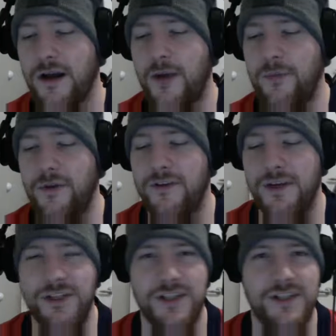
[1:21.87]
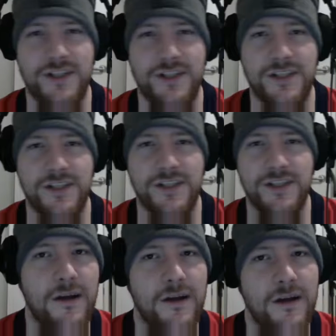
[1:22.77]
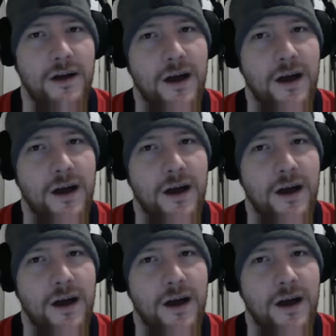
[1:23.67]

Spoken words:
a couple of editions here.